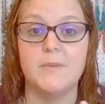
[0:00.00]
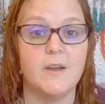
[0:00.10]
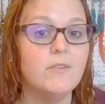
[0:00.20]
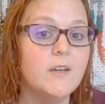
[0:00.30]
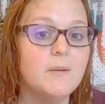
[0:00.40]

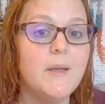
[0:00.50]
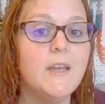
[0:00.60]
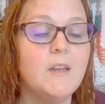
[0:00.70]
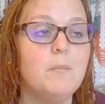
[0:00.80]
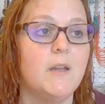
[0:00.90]
never going to
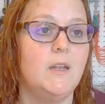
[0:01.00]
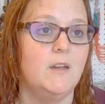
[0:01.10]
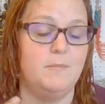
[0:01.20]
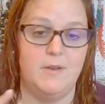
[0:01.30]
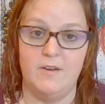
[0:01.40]
make any money and
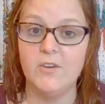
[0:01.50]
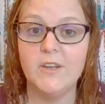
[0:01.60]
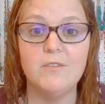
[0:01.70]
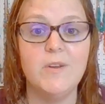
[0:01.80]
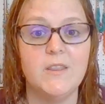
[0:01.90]
I'm never
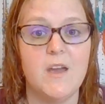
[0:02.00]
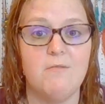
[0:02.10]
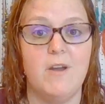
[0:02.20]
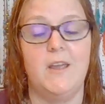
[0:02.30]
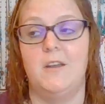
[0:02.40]
going to rent
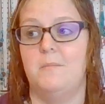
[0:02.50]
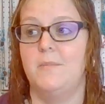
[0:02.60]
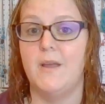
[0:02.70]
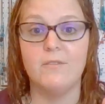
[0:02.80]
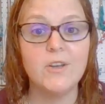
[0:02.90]
that rank and I'm
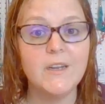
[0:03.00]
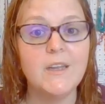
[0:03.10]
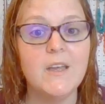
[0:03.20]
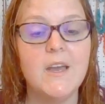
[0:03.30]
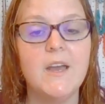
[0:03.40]
never going to hit,